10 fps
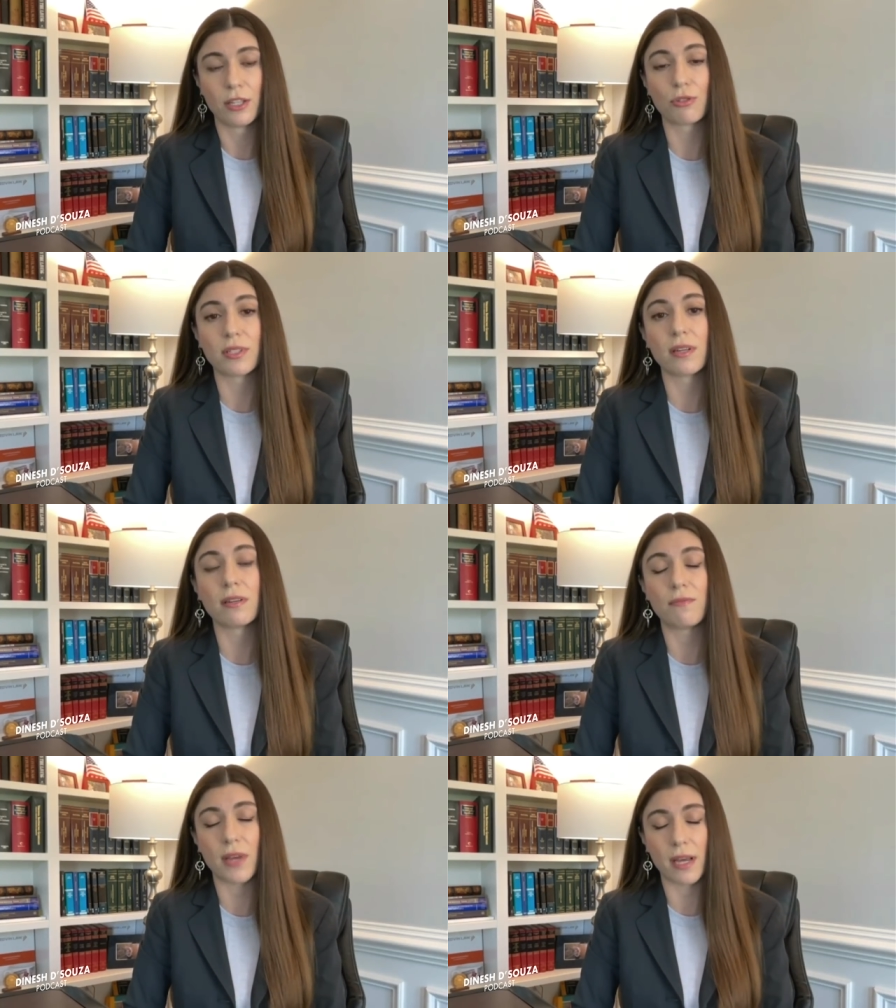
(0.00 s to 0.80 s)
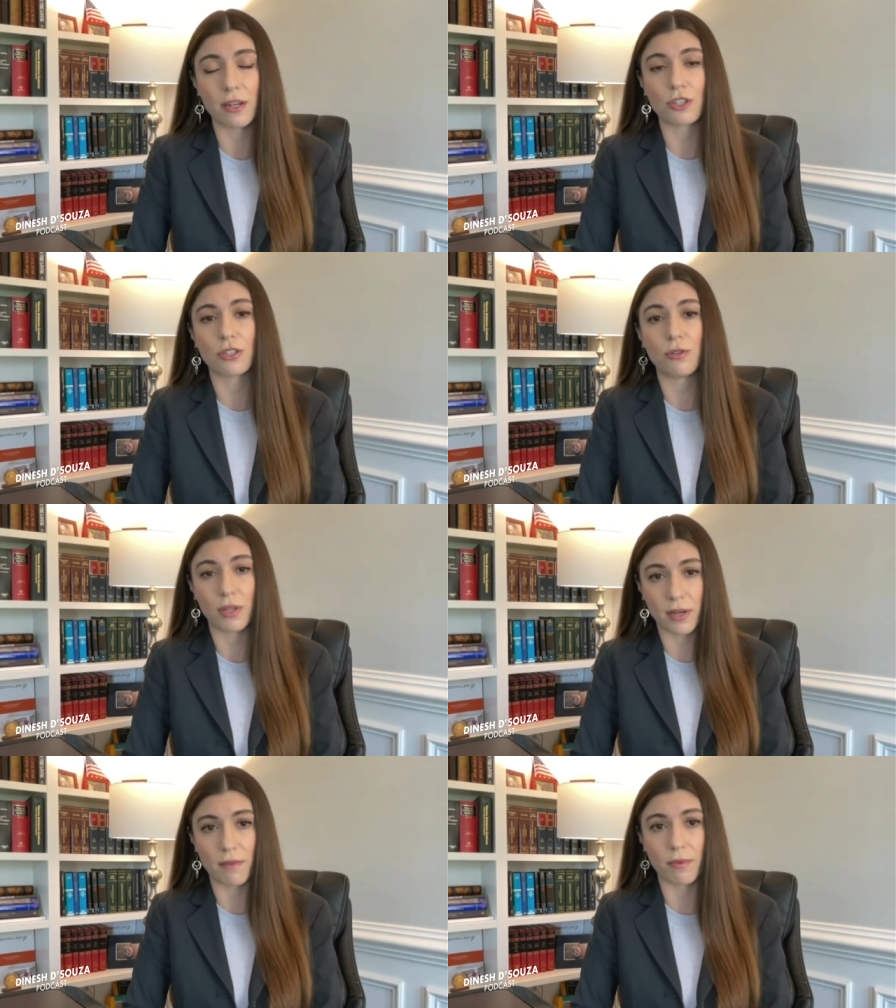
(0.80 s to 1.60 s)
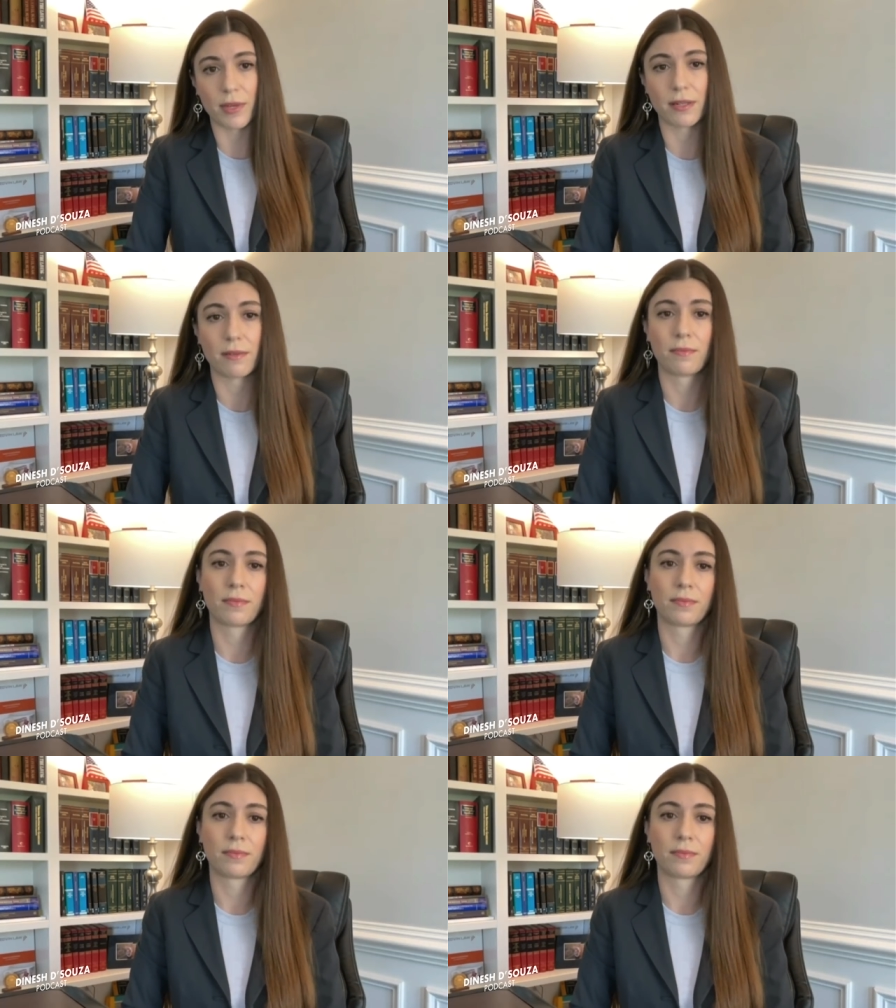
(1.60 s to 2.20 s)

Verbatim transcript: So it's an advantage to the government.